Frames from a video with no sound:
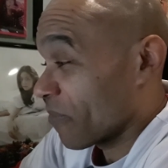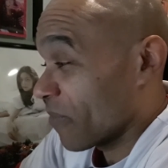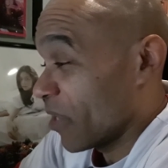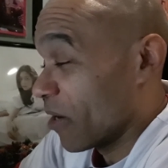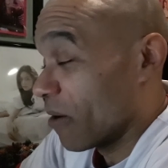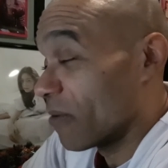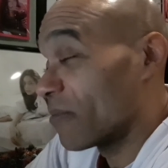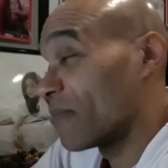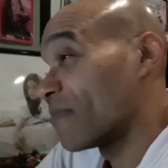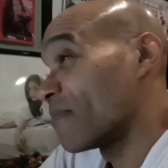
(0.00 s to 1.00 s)
you know
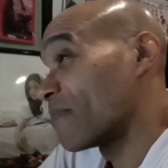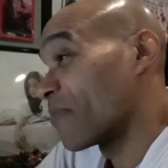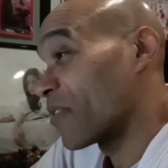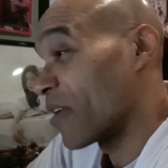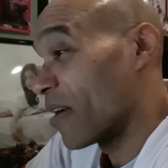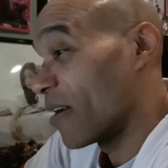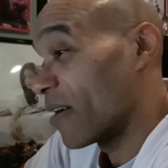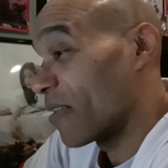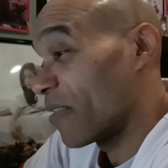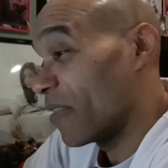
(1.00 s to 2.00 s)
the
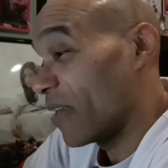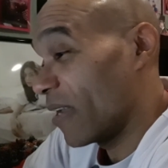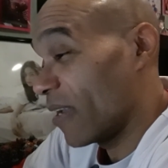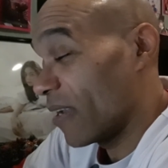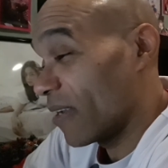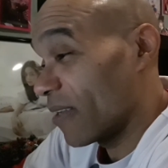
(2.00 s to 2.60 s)
the